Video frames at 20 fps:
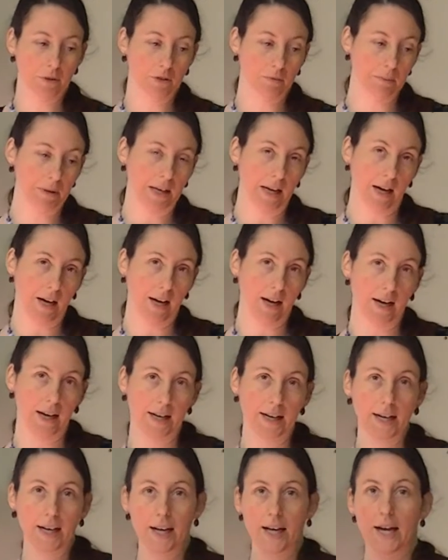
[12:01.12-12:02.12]
could be high,
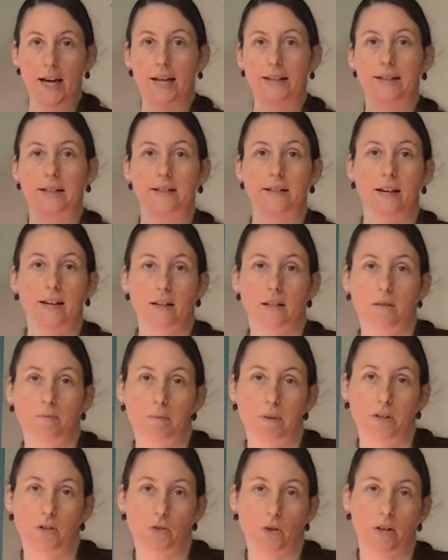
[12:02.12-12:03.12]
and then that could be
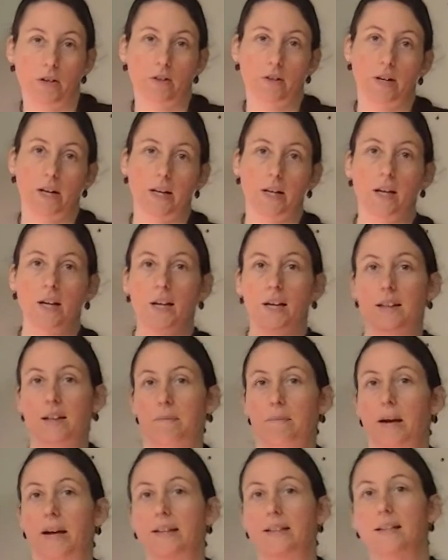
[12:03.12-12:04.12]
triggering the
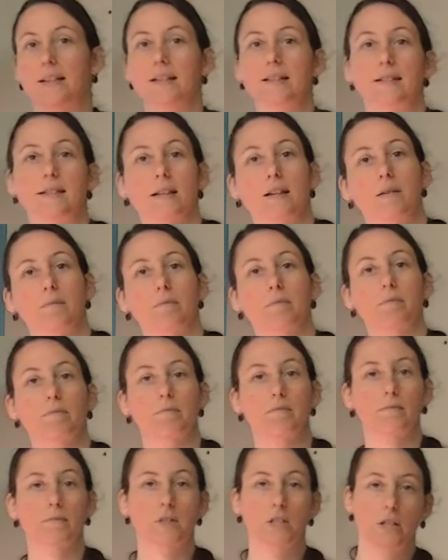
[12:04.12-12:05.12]
magnesium
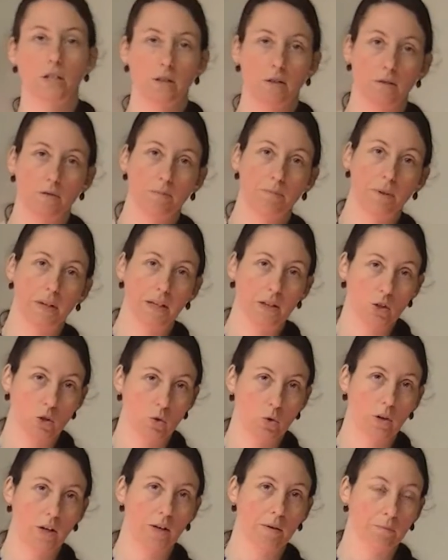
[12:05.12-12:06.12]
to be
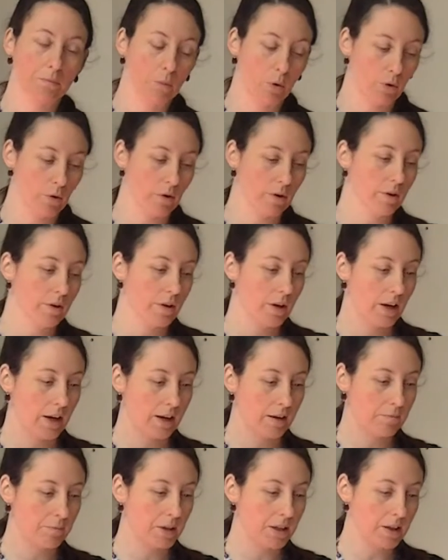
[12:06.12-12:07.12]
excreted more
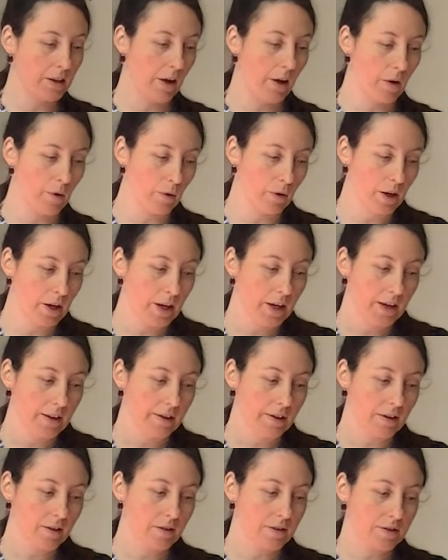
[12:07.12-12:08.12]
and be low.
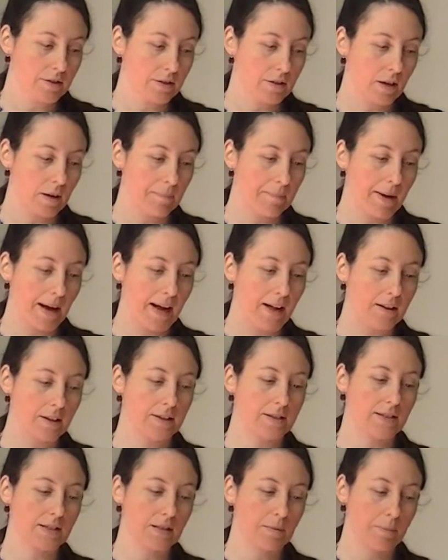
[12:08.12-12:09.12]
There's a
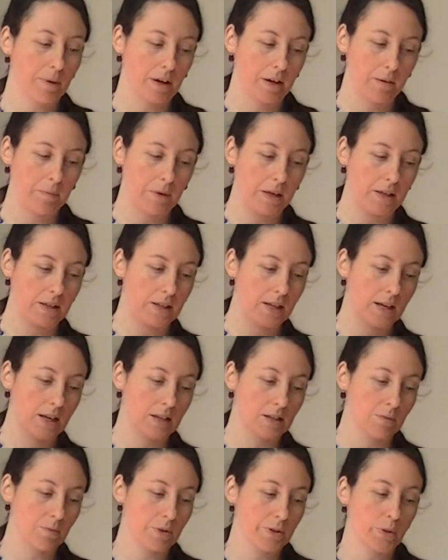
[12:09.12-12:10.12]
balance the body
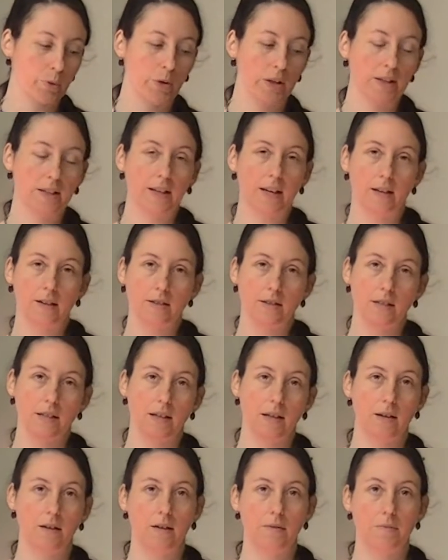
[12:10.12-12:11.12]
maintains between the
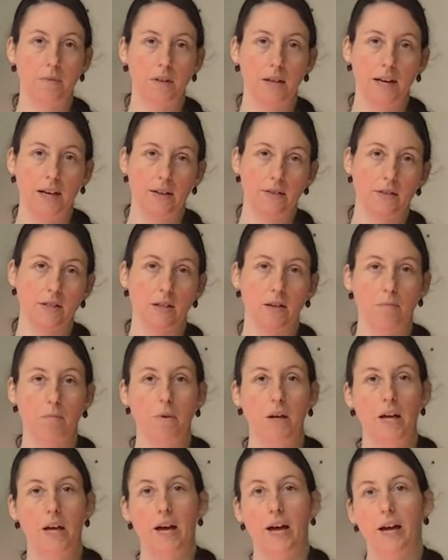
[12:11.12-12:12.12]
calcium
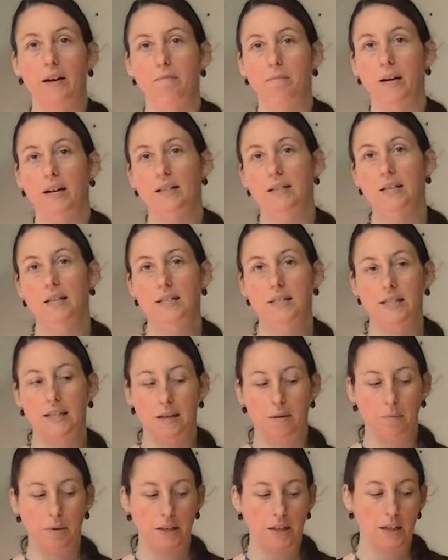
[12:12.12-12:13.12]
and
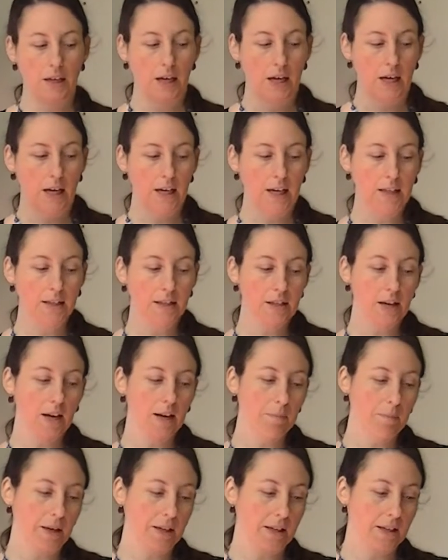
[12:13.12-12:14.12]
magnesium, and in
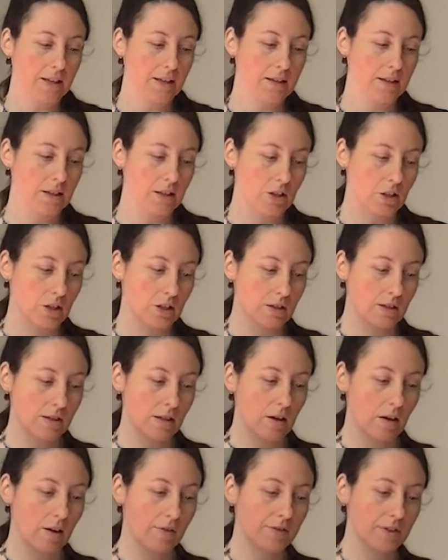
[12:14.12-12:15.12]
diabetic conditions they
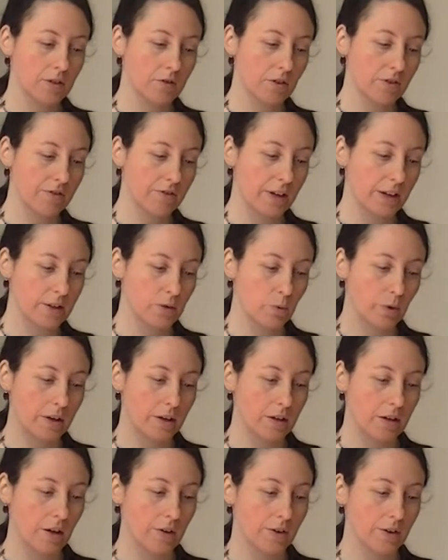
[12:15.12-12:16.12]
often reflect one
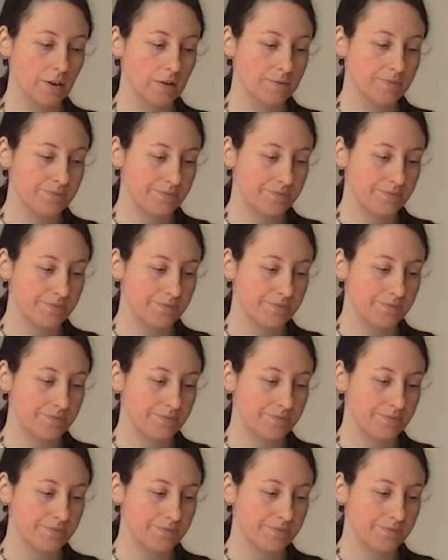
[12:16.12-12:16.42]
another,